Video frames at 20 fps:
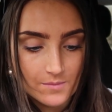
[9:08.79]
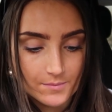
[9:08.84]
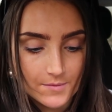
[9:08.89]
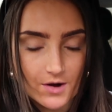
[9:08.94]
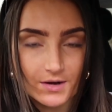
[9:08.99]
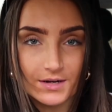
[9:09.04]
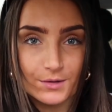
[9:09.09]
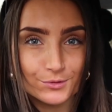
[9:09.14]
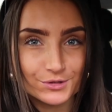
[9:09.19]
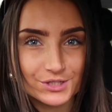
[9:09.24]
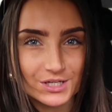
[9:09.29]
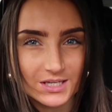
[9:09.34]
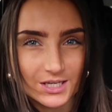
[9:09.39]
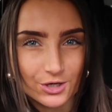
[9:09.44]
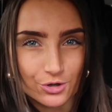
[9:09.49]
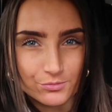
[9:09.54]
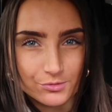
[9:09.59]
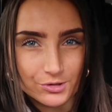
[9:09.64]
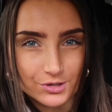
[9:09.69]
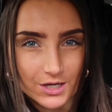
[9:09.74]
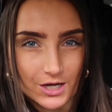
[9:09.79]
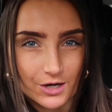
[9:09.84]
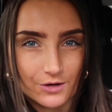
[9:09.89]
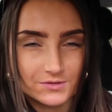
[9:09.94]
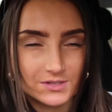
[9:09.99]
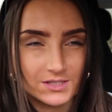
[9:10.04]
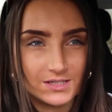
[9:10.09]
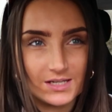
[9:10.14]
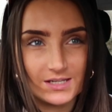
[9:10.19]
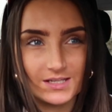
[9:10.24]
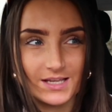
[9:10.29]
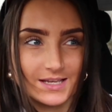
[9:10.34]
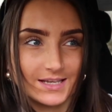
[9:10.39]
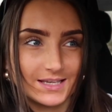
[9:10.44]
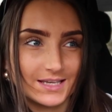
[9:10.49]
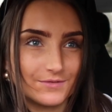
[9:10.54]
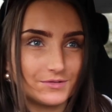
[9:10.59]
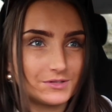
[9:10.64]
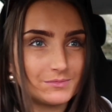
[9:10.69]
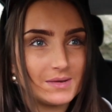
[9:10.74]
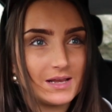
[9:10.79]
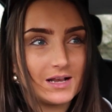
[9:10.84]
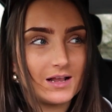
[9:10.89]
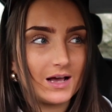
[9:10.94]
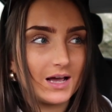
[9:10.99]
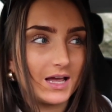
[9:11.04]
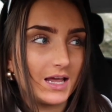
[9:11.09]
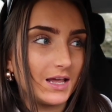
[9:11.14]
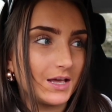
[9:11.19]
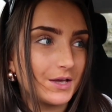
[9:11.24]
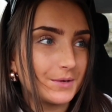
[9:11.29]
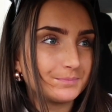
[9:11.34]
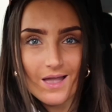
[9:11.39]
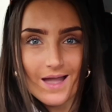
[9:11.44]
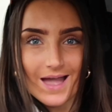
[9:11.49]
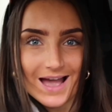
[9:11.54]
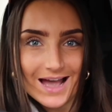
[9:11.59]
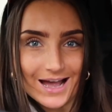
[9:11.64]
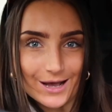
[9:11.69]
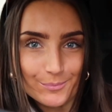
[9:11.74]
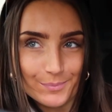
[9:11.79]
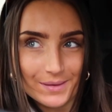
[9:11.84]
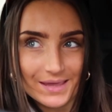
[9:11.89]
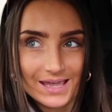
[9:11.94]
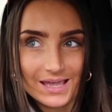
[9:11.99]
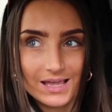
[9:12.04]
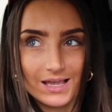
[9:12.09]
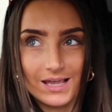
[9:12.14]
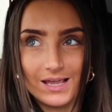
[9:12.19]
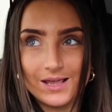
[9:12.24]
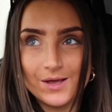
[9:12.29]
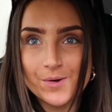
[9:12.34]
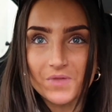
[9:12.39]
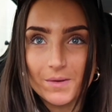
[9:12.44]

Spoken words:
Currently watching Gilmore Girls, and it gives me like happy...